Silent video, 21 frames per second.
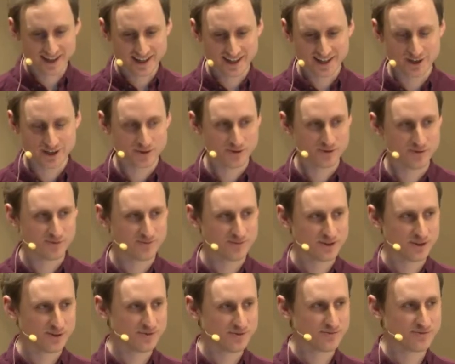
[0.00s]
who
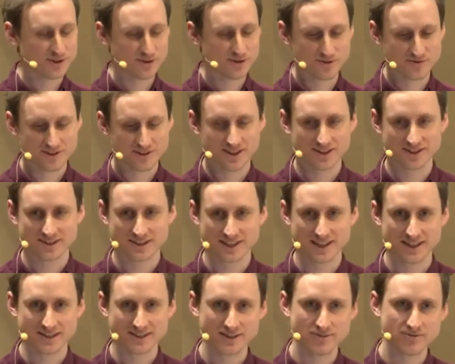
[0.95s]
felt
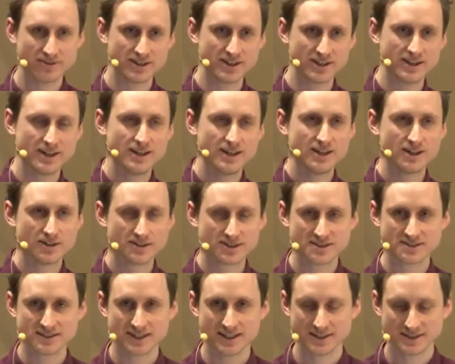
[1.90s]
that every other
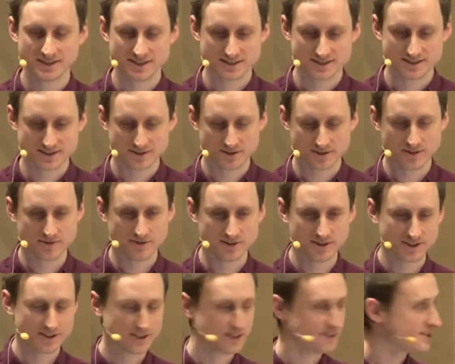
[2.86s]
scientist or every
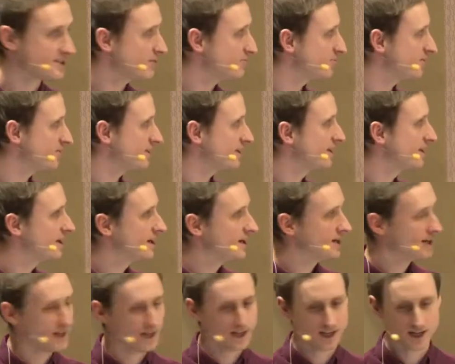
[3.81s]
other contemporary
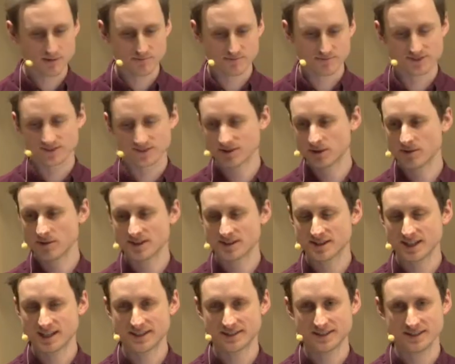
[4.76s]
stole his
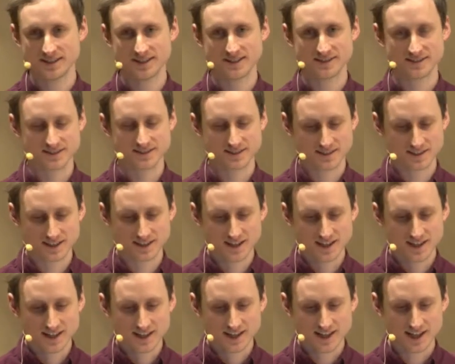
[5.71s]
ideas. And
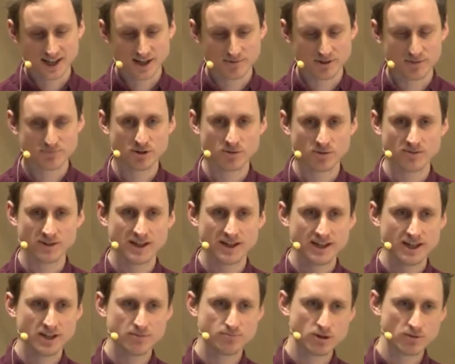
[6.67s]

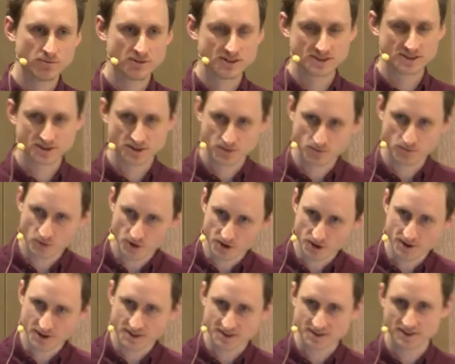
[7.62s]
he published his own
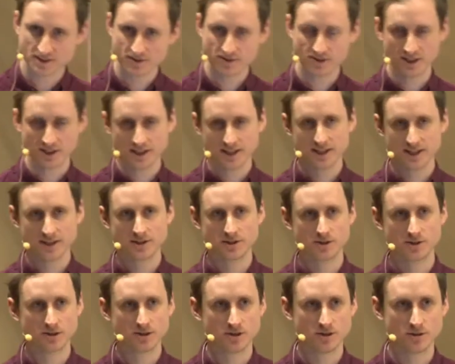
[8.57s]
works. They're online.
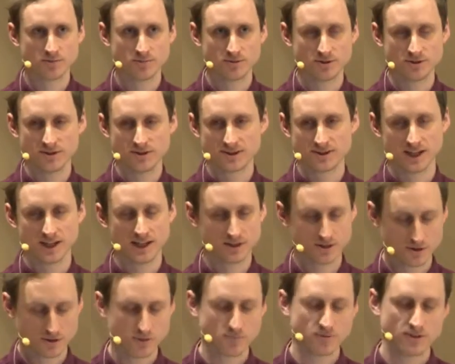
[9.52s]
Google
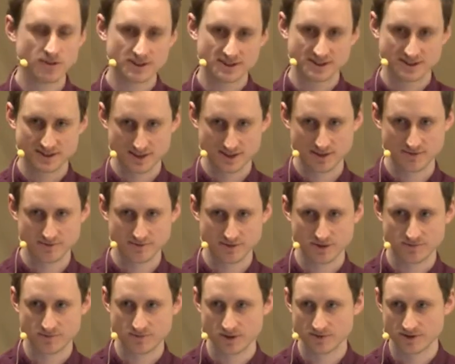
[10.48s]
Books have
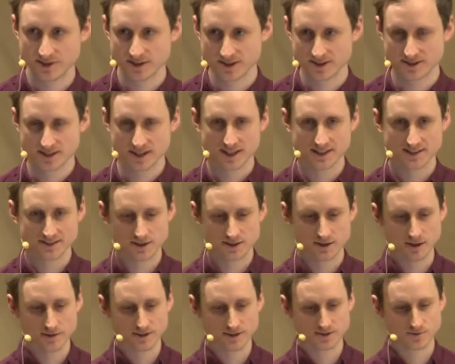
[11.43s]
digitized a
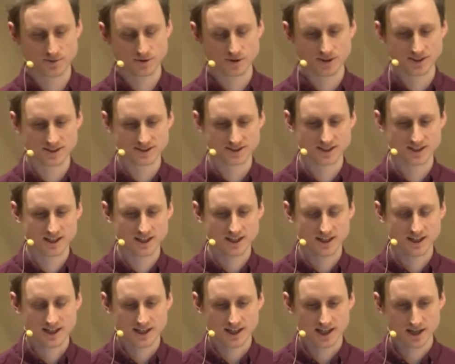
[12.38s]
lot of his works.
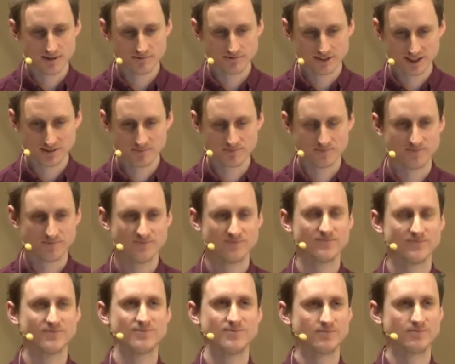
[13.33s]
Really
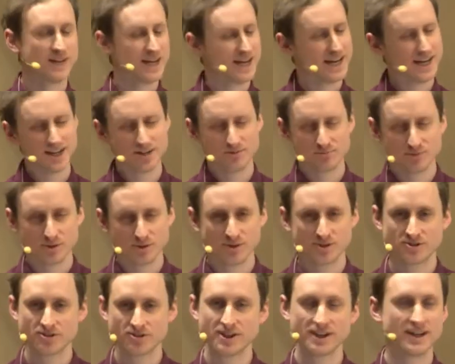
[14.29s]
bad
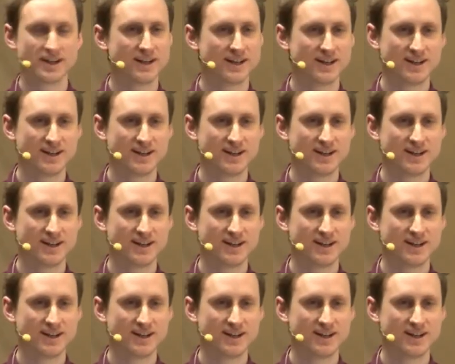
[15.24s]
poetry